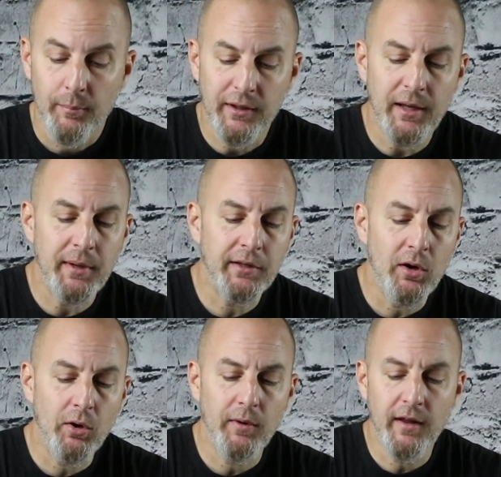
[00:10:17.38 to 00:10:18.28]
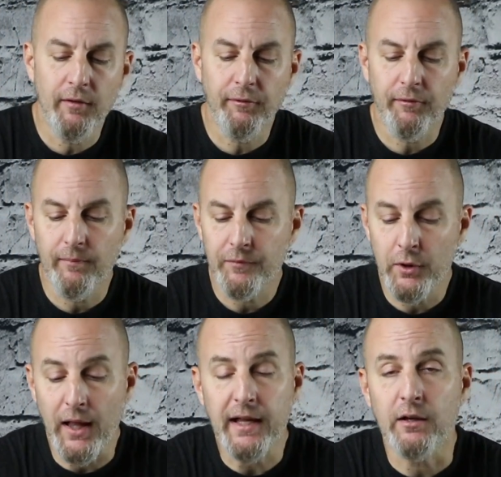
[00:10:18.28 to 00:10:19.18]
But let me know if you
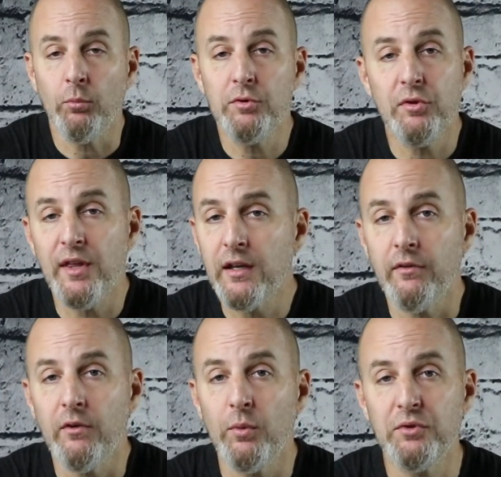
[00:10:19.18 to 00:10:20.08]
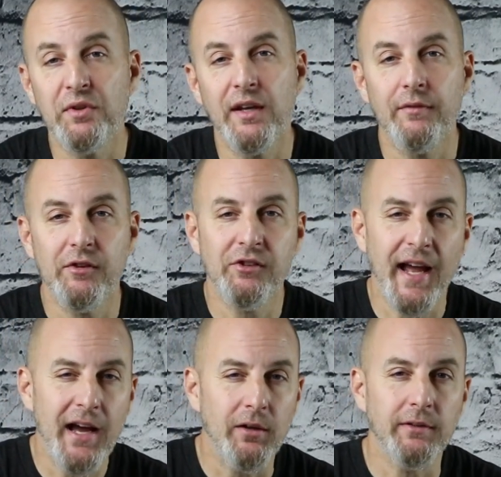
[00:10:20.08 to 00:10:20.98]
like them, what you think of them, what you think of the
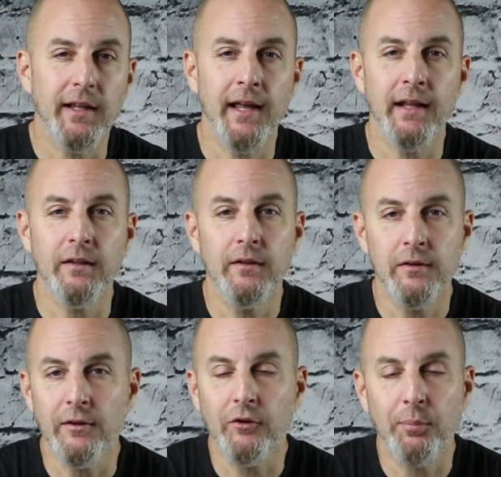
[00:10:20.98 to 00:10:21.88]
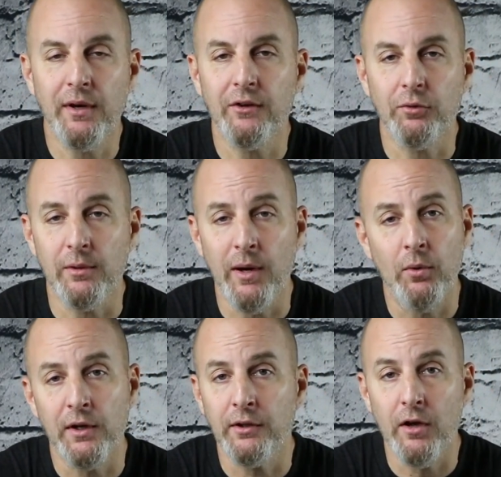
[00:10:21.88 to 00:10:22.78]
sound and your experience with them. I
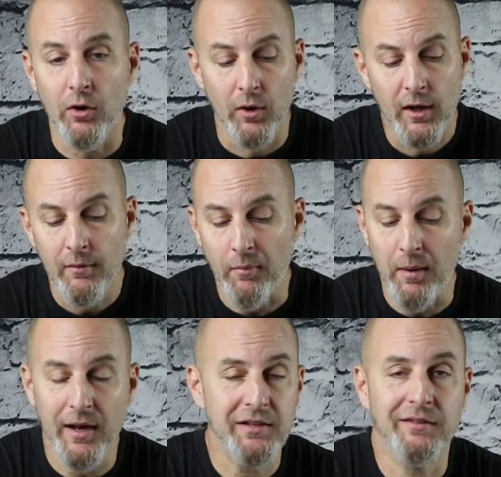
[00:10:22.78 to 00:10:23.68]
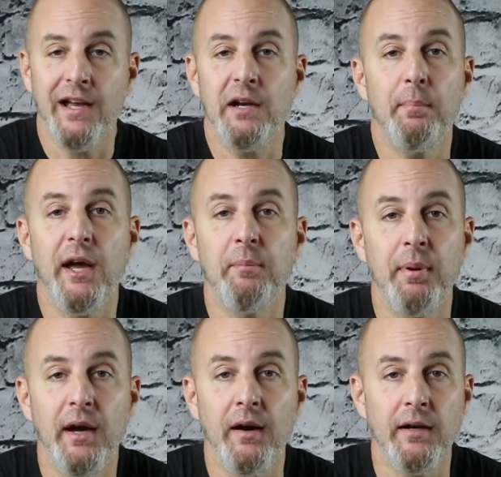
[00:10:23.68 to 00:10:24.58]
want to know. Maybe I just got a bad
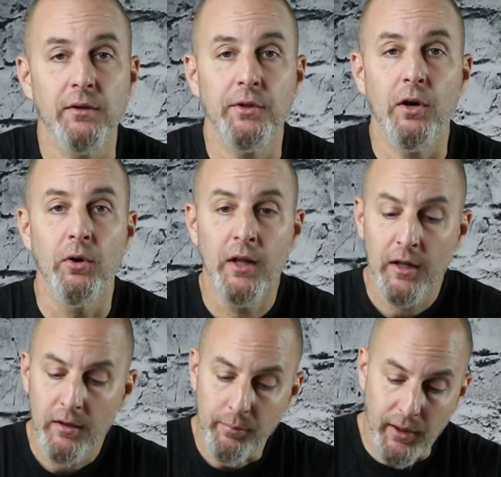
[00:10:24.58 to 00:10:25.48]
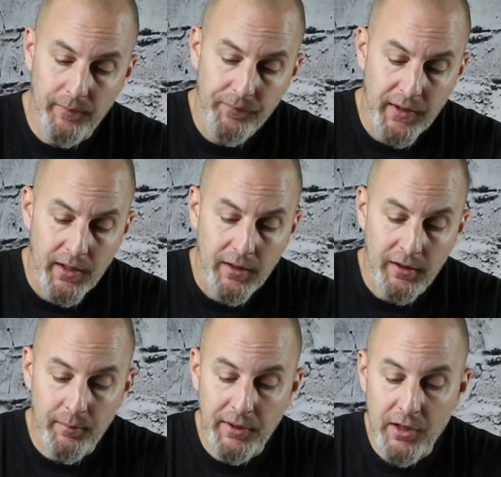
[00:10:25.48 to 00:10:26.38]
pair. I don't know. But
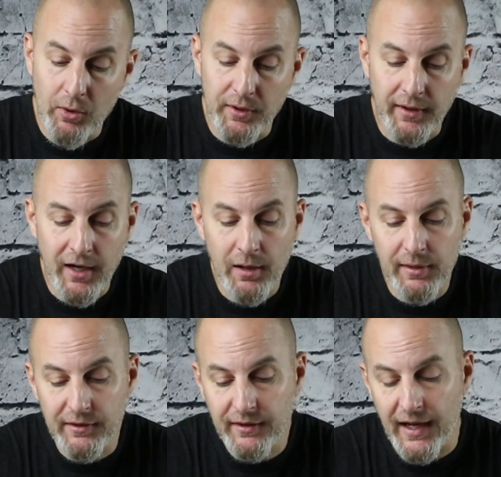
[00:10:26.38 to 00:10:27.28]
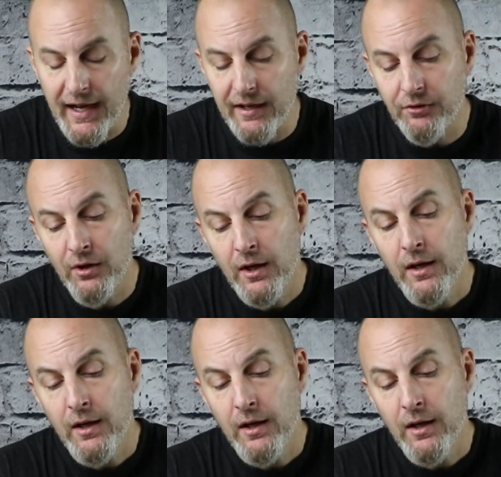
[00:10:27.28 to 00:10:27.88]
let me know in the comments, guys.